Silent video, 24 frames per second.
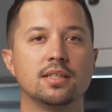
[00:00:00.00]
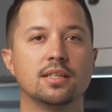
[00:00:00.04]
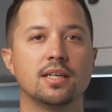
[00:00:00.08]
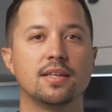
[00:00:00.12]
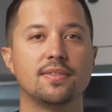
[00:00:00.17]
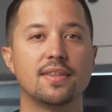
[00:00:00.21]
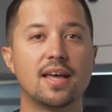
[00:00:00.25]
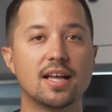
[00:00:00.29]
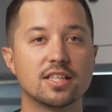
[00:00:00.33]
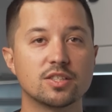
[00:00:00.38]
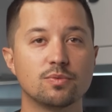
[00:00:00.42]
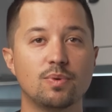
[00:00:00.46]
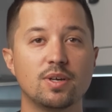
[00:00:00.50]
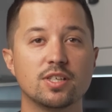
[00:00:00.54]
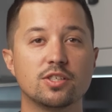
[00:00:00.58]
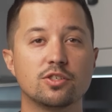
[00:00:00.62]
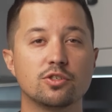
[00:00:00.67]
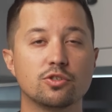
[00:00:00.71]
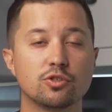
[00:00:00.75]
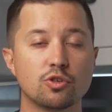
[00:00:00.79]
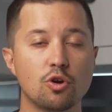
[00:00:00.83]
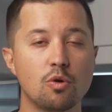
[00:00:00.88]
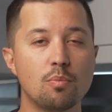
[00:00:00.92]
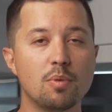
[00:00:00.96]
And that's why
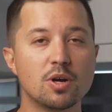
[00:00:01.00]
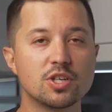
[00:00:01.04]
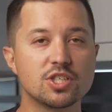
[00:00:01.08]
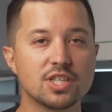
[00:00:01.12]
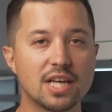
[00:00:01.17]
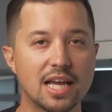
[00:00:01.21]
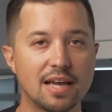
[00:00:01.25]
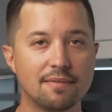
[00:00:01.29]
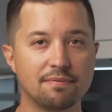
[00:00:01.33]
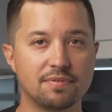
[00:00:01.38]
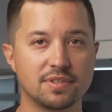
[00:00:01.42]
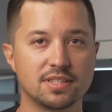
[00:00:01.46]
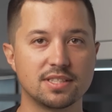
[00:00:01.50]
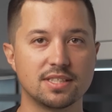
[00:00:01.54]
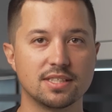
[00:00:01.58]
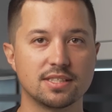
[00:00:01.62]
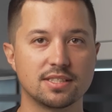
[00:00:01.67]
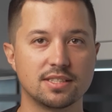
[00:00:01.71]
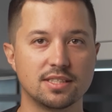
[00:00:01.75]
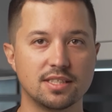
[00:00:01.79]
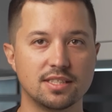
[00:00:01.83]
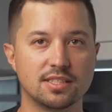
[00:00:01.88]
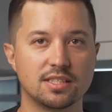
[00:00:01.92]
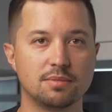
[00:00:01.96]
so much
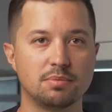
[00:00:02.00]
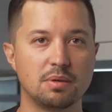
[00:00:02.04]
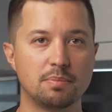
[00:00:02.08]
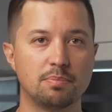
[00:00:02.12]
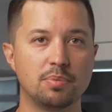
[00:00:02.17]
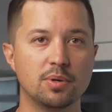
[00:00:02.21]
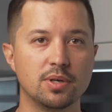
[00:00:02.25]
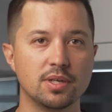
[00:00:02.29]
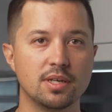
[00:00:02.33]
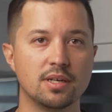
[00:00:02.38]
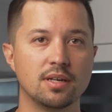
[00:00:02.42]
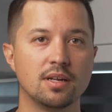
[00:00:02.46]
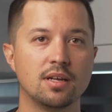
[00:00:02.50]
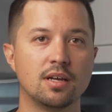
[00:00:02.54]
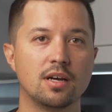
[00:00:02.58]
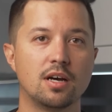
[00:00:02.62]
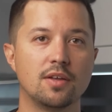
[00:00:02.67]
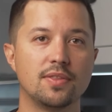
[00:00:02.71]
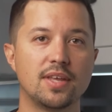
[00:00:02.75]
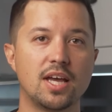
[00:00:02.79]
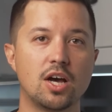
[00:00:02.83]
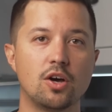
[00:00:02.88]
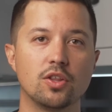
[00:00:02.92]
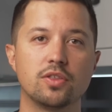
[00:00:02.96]
emphasis needs to be put
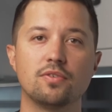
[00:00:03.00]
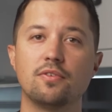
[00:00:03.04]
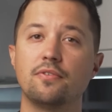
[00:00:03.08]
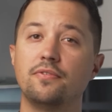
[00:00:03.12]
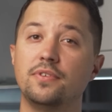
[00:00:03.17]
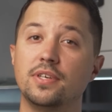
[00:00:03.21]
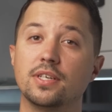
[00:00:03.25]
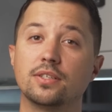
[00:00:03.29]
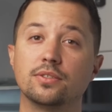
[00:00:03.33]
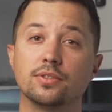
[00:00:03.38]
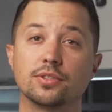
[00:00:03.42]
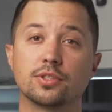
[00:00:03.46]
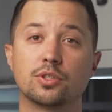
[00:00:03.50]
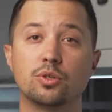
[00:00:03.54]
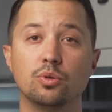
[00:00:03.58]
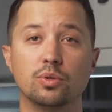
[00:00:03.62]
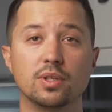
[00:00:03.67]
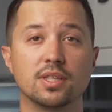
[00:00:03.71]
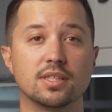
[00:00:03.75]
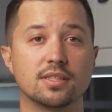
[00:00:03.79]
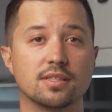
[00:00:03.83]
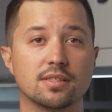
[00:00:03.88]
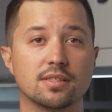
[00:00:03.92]
on the health of a vehicle's cooling